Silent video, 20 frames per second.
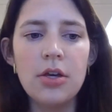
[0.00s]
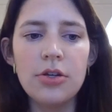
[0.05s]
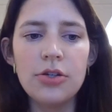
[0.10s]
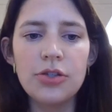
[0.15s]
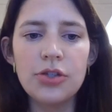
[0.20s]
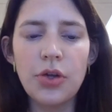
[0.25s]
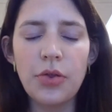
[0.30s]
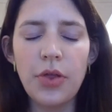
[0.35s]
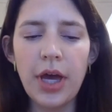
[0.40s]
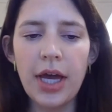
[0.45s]

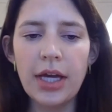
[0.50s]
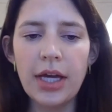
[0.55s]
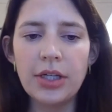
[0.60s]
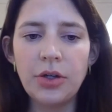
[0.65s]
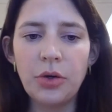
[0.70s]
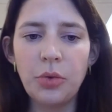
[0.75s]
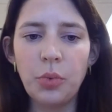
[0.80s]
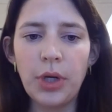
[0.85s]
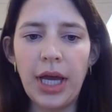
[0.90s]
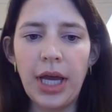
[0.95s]
So
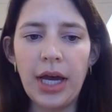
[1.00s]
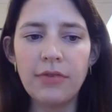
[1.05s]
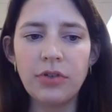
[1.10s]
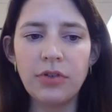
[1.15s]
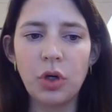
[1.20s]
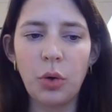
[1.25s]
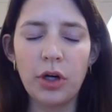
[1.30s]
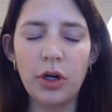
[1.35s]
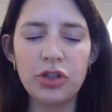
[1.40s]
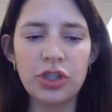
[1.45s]
then we have a
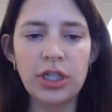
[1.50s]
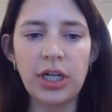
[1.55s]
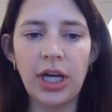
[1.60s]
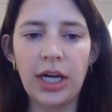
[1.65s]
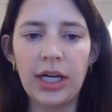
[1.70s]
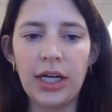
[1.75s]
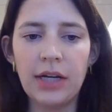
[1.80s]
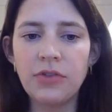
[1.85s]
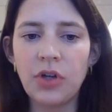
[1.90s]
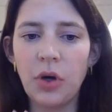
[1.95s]
question
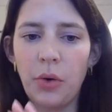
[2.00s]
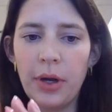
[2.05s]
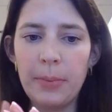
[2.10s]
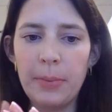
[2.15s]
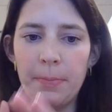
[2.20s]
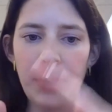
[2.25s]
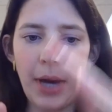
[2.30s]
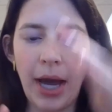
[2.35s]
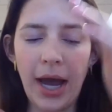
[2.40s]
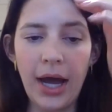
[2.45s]
kind of
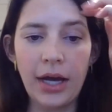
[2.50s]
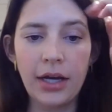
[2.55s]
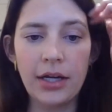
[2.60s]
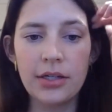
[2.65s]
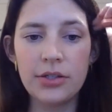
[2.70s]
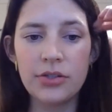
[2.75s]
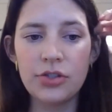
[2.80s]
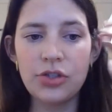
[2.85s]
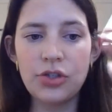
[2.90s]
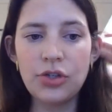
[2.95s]
going
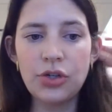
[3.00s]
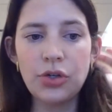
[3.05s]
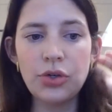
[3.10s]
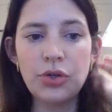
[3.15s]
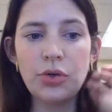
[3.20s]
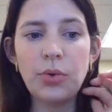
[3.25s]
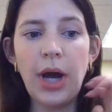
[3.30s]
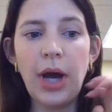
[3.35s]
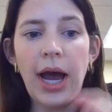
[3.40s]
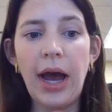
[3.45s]
back
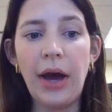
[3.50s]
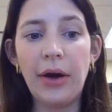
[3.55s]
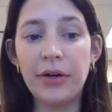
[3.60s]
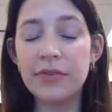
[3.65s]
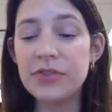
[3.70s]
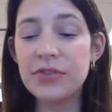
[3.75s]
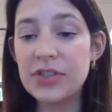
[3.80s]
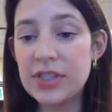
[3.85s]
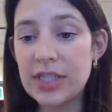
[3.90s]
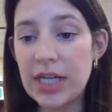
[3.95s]
to out
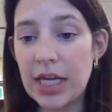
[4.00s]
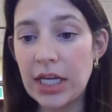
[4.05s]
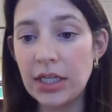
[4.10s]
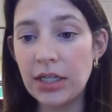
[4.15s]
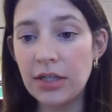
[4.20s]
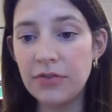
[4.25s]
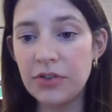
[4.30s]
of state.